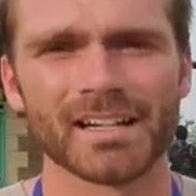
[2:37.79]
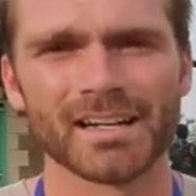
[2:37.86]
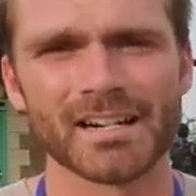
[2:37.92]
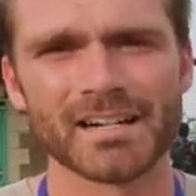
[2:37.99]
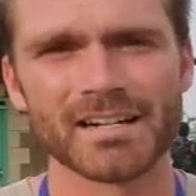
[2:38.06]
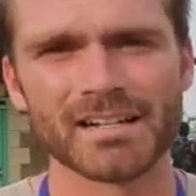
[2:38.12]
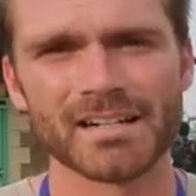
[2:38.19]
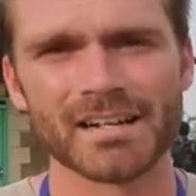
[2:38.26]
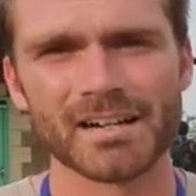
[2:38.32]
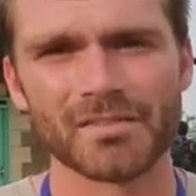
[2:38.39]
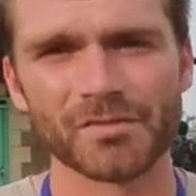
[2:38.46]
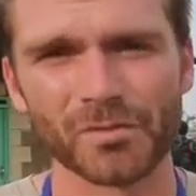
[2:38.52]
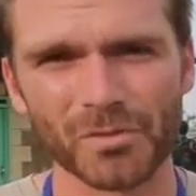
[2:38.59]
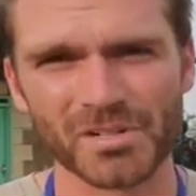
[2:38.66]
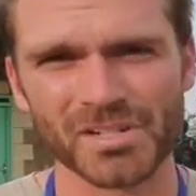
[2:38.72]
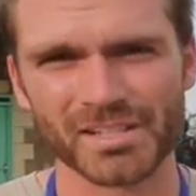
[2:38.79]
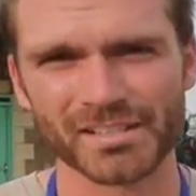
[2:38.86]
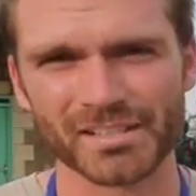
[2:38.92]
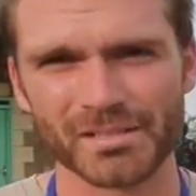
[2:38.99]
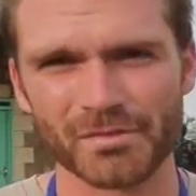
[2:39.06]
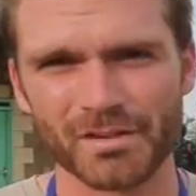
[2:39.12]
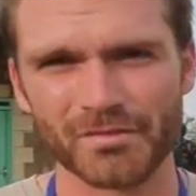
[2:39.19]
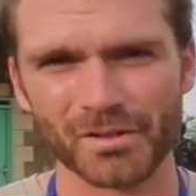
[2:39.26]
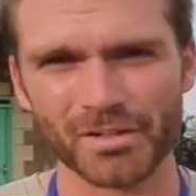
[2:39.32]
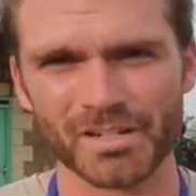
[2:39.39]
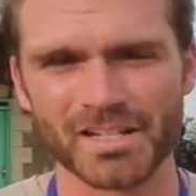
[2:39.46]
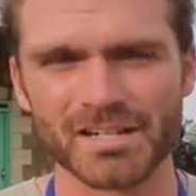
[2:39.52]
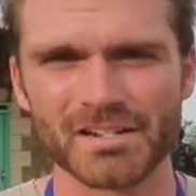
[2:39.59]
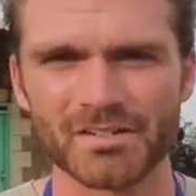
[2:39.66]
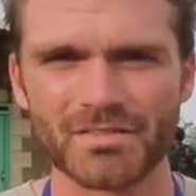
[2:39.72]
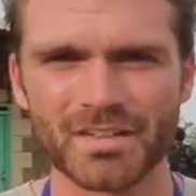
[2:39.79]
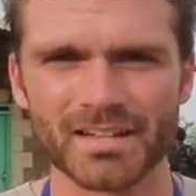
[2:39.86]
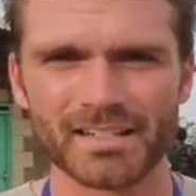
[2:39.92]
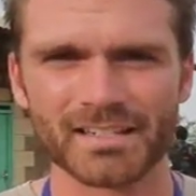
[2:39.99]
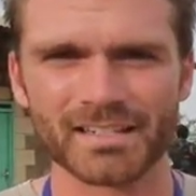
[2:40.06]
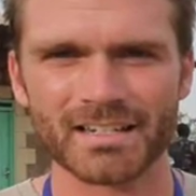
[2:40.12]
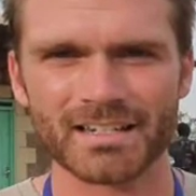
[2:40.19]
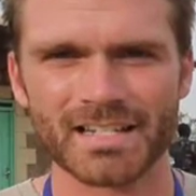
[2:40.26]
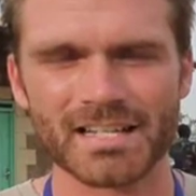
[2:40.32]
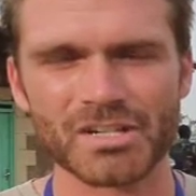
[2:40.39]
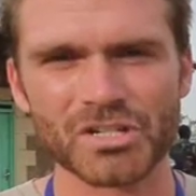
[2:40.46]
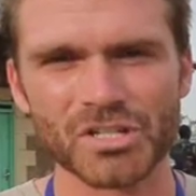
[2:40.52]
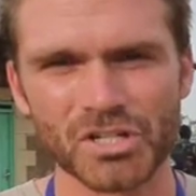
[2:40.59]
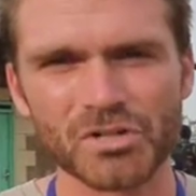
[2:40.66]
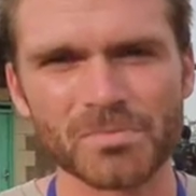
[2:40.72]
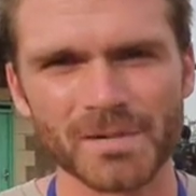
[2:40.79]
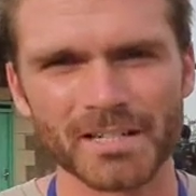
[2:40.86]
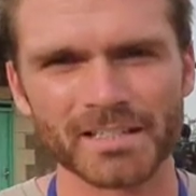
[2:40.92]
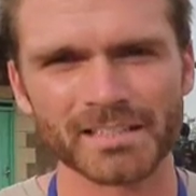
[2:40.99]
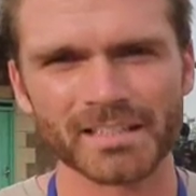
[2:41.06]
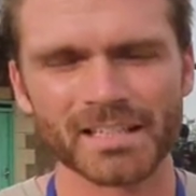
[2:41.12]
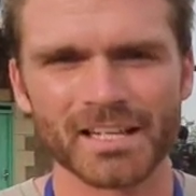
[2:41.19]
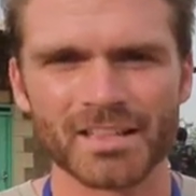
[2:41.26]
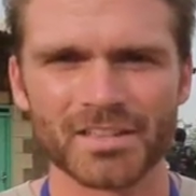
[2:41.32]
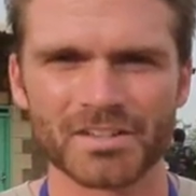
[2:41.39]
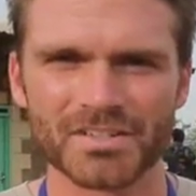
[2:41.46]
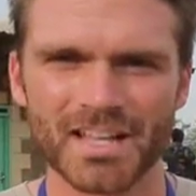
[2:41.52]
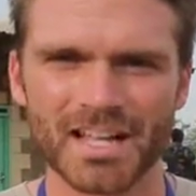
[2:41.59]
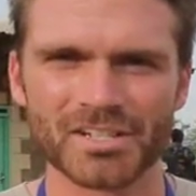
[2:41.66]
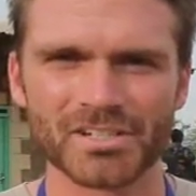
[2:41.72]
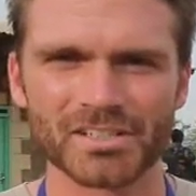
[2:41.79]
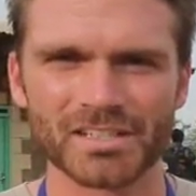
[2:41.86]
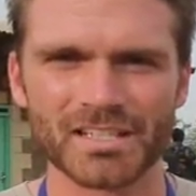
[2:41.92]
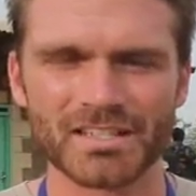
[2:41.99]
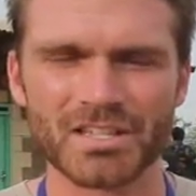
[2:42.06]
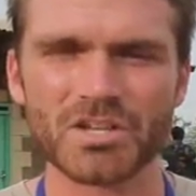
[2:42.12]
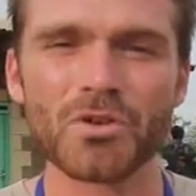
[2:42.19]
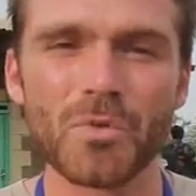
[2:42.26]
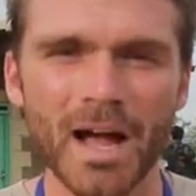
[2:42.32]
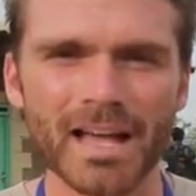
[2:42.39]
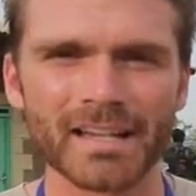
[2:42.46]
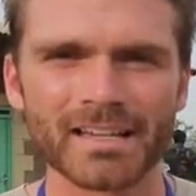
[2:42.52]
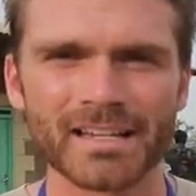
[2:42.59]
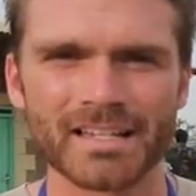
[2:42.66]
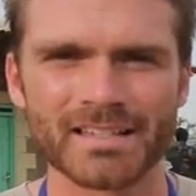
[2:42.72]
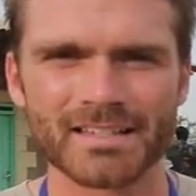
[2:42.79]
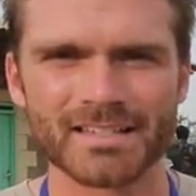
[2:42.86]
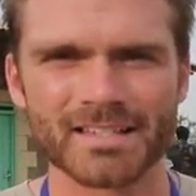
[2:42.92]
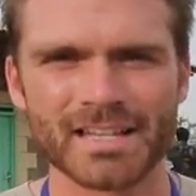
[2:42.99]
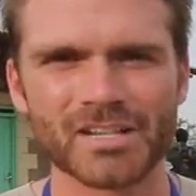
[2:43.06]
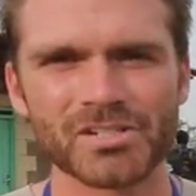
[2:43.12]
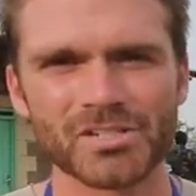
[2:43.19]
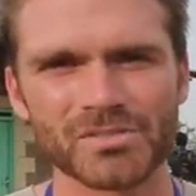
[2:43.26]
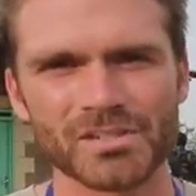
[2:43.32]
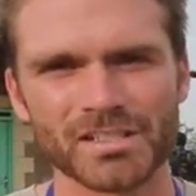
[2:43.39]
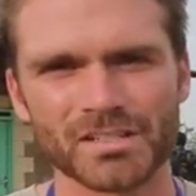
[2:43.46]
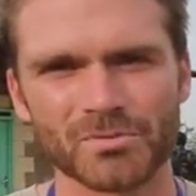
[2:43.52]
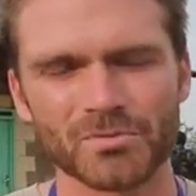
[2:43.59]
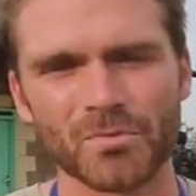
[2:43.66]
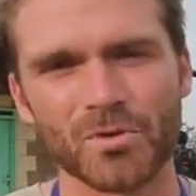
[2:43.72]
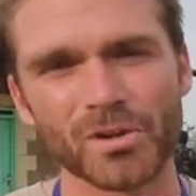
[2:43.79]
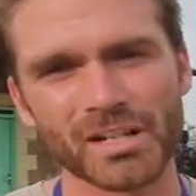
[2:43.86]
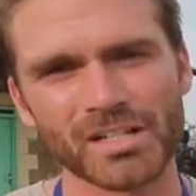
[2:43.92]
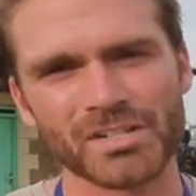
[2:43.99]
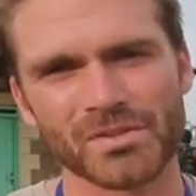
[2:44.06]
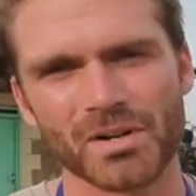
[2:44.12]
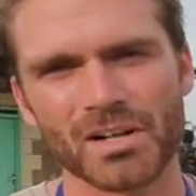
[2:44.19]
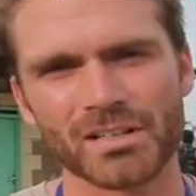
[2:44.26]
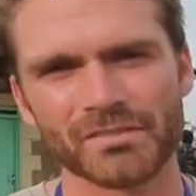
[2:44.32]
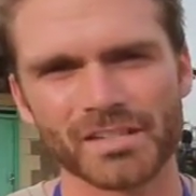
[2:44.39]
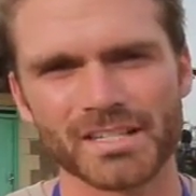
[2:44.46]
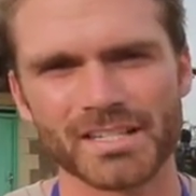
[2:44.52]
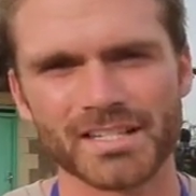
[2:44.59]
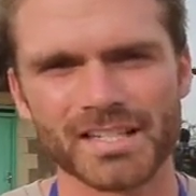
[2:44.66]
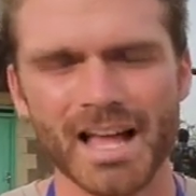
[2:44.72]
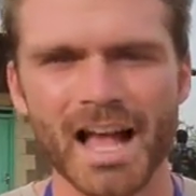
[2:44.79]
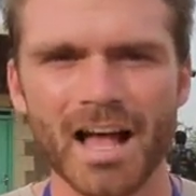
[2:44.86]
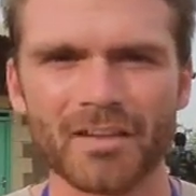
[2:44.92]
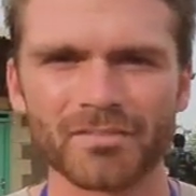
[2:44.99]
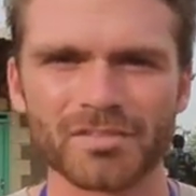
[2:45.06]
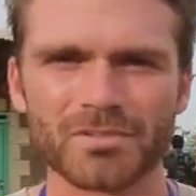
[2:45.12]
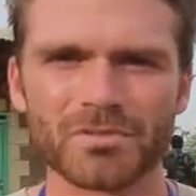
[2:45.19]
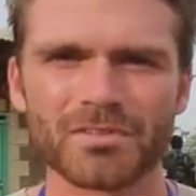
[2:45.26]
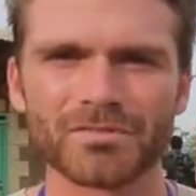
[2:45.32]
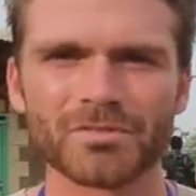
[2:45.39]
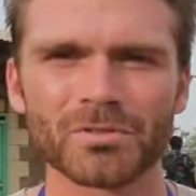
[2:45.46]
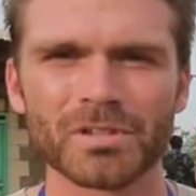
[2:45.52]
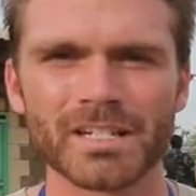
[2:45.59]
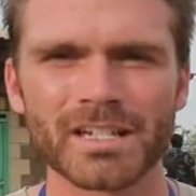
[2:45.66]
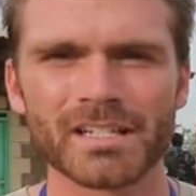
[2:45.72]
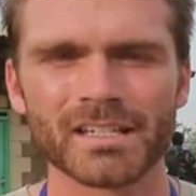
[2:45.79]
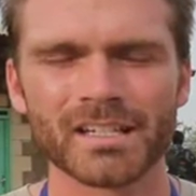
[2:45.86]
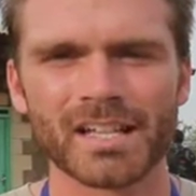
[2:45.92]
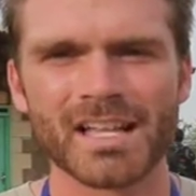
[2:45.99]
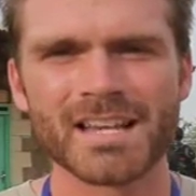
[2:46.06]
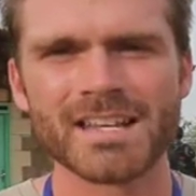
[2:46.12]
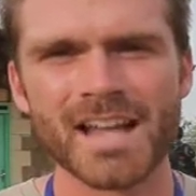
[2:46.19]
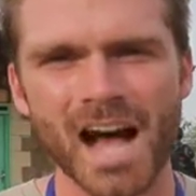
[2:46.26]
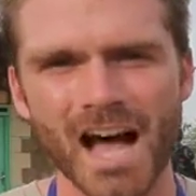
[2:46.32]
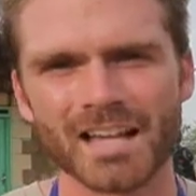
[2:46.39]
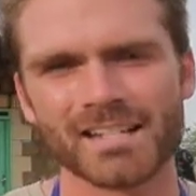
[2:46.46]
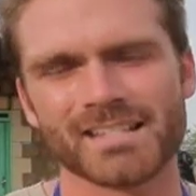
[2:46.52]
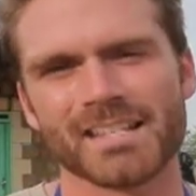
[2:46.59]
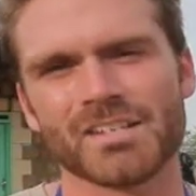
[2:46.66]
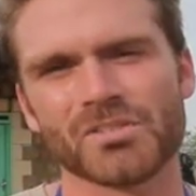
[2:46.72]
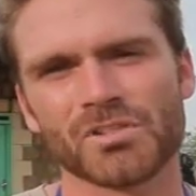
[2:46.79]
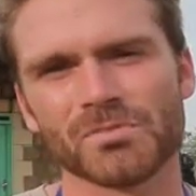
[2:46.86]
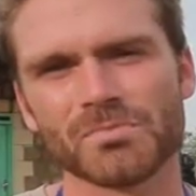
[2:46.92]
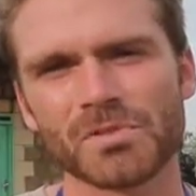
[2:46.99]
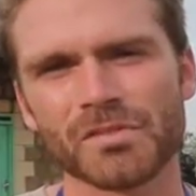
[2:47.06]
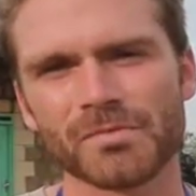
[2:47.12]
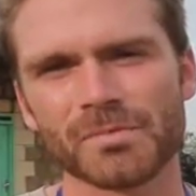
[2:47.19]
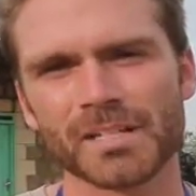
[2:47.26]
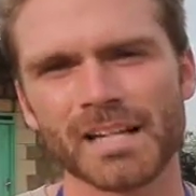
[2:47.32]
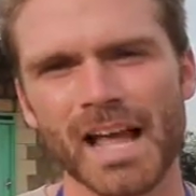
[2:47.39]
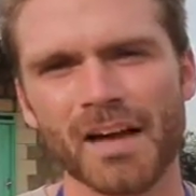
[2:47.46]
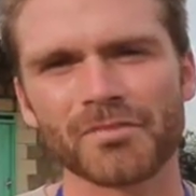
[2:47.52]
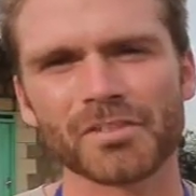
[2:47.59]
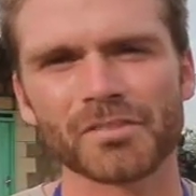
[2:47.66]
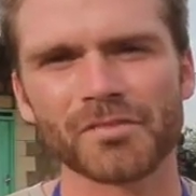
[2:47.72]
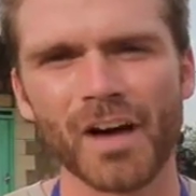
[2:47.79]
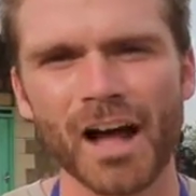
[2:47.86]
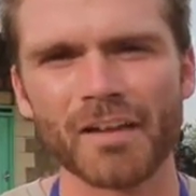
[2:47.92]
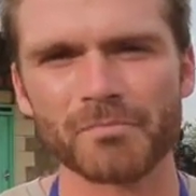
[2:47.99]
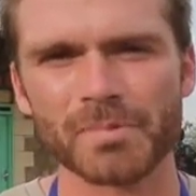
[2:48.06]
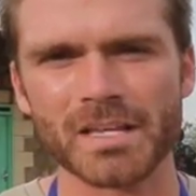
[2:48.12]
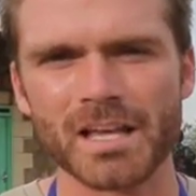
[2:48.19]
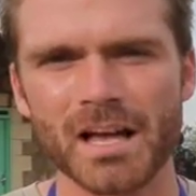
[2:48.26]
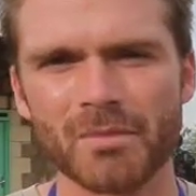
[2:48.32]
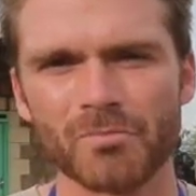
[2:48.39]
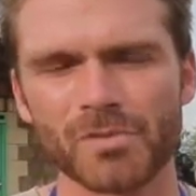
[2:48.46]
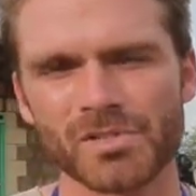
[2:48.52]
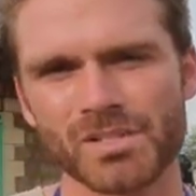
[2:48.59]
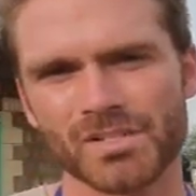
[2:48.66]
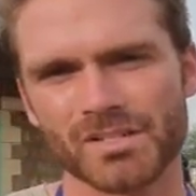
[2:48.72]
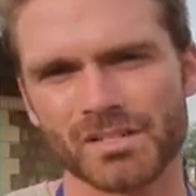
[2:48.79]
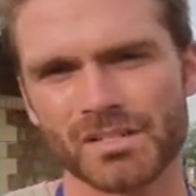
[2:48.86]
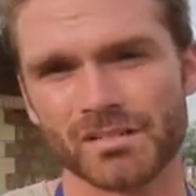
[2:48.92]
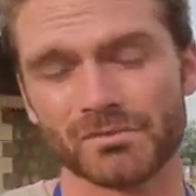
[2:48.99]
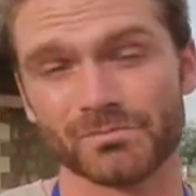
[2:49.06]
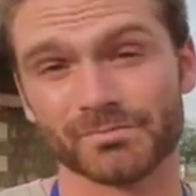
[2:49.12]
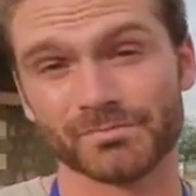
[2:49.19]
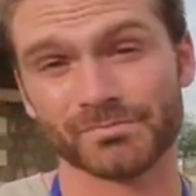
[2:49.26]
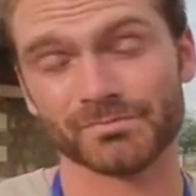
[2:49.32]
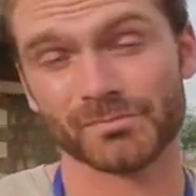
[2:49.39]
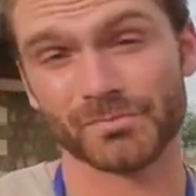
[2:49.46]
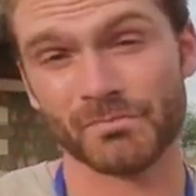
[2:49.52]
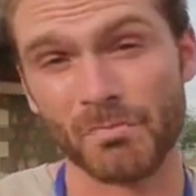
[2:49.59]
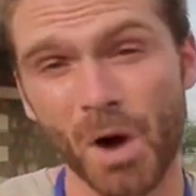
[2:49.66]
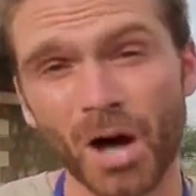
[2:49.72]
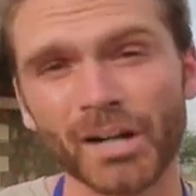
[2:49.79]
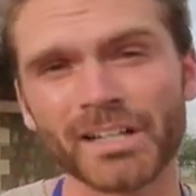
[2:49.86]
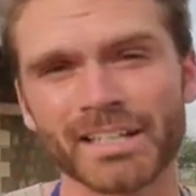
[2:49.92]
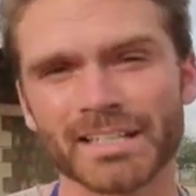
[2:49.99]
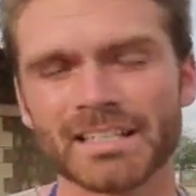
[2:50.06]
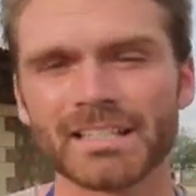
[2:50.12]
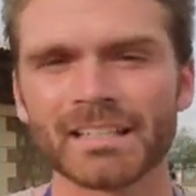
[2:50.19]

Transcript: Unfortunately, we've heard here that in Juba, there's actually the UN has issued a warning to all of its staff to avoid non-essential movement after 5 p.m., which is a marked